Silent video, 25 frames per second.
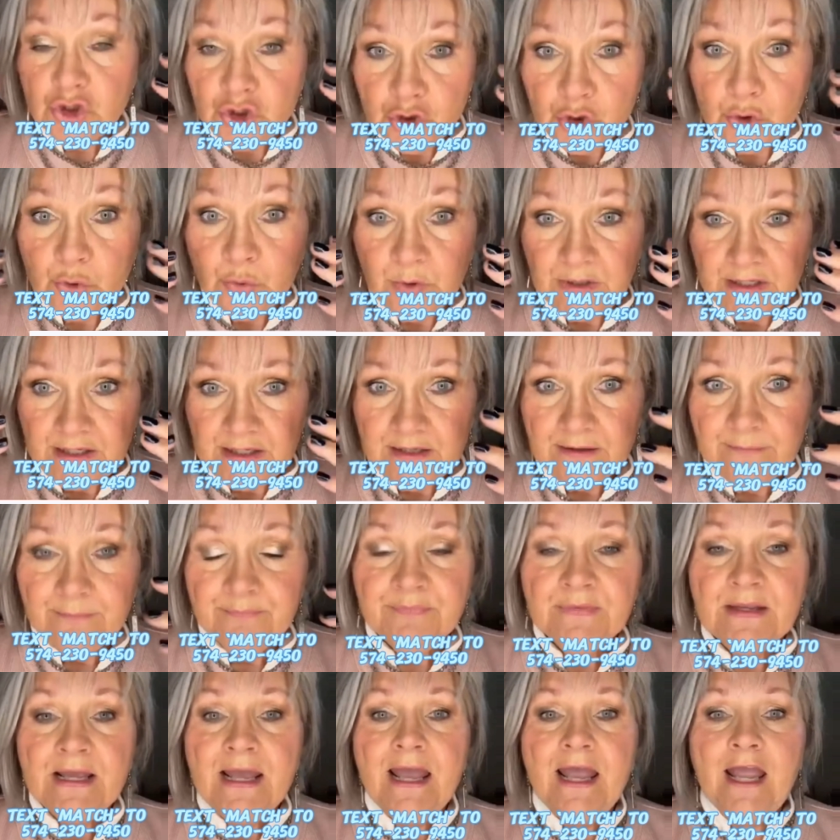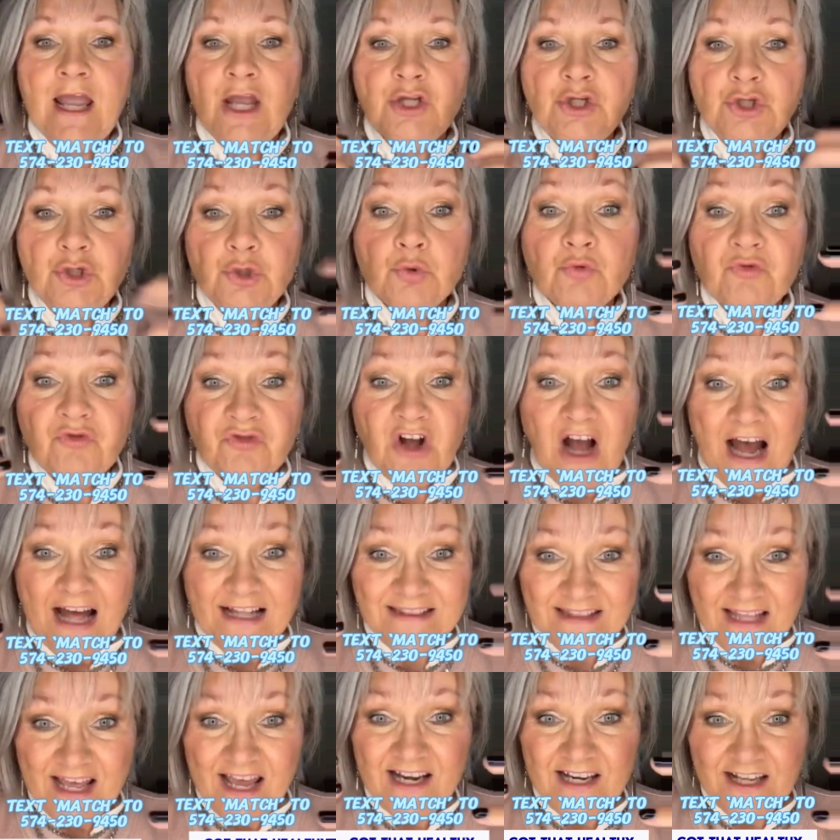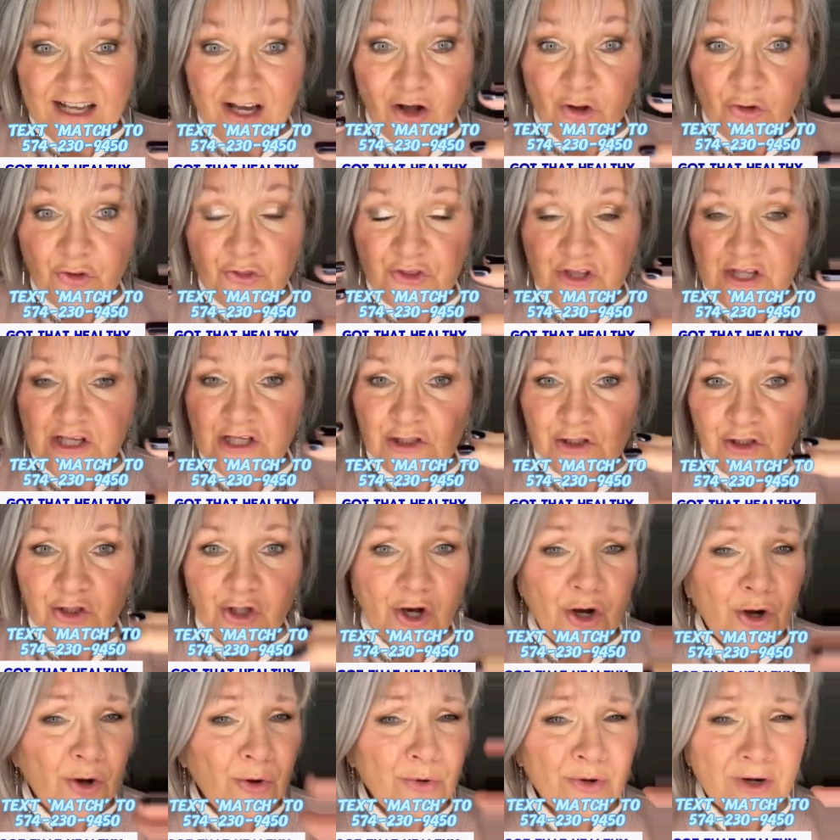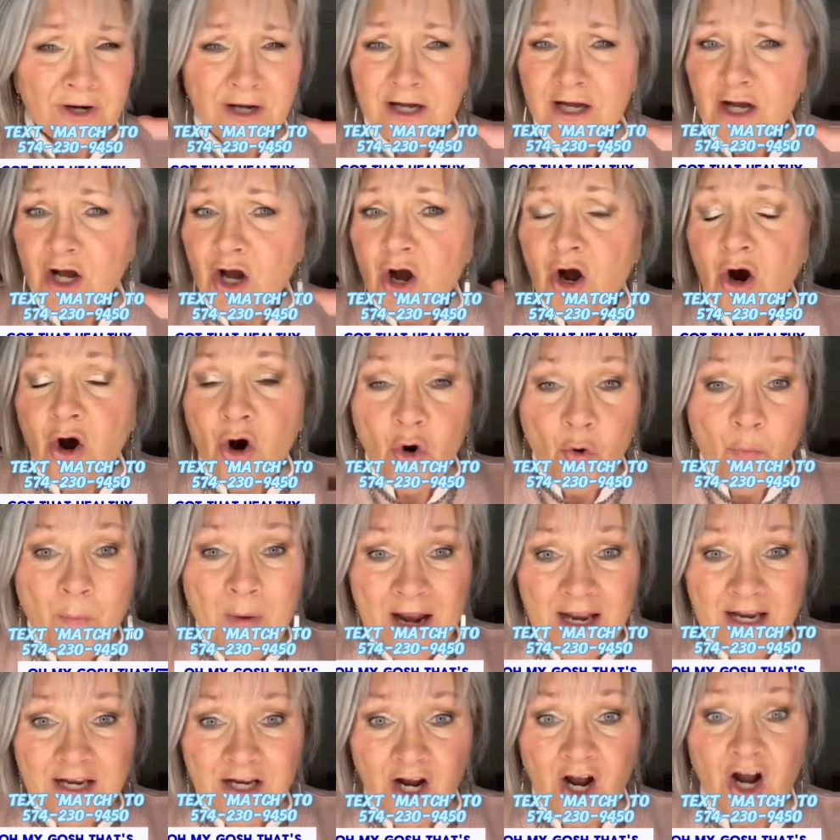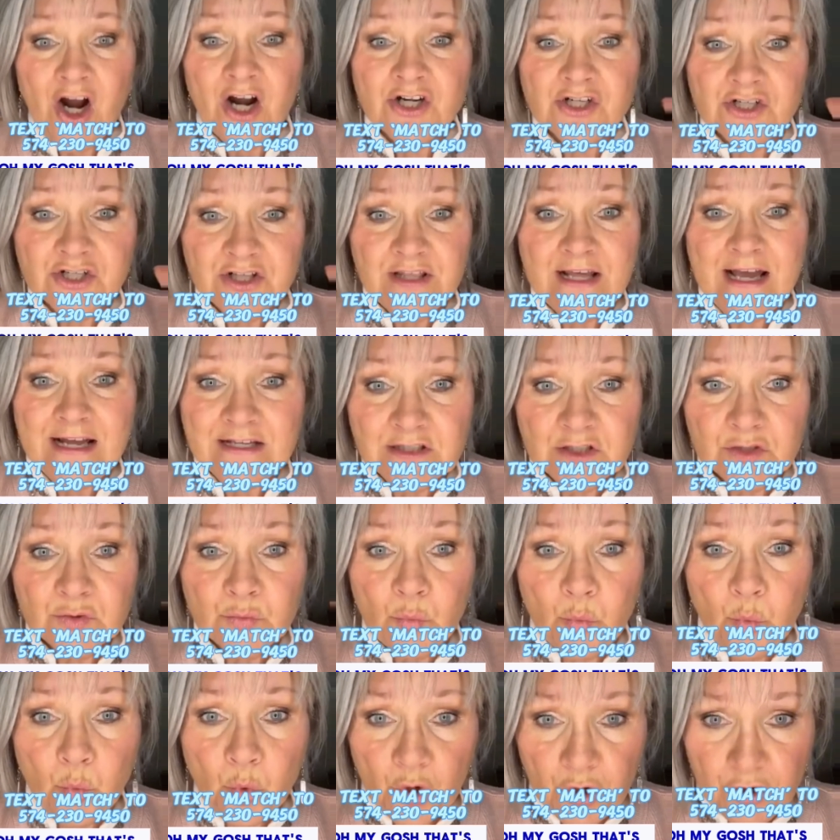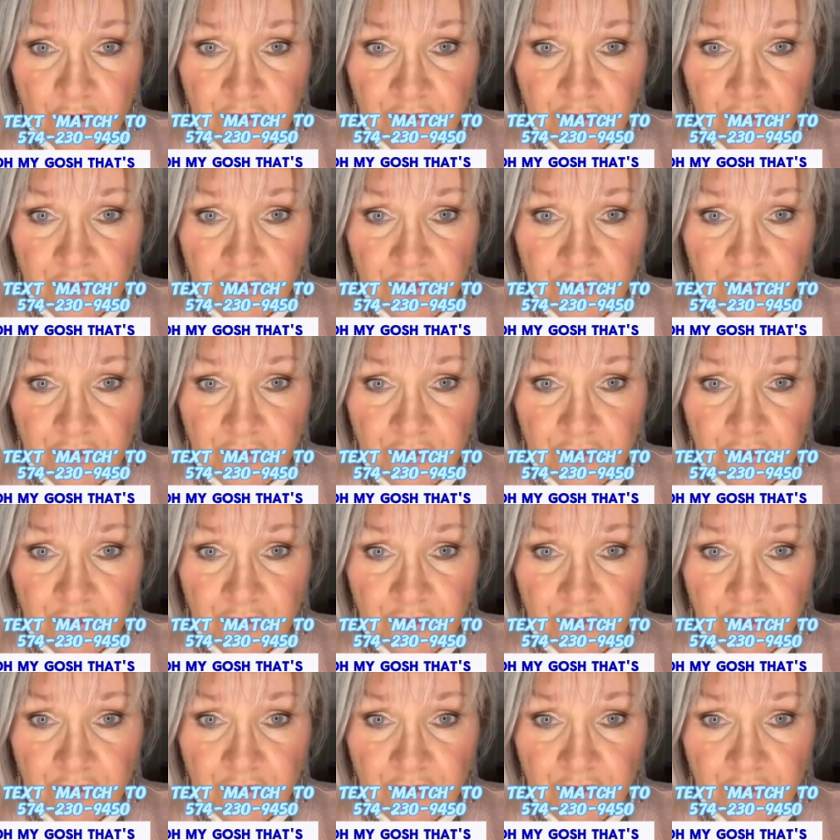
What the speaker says: dewy and you've got that healthy glow, oh my gosh, that's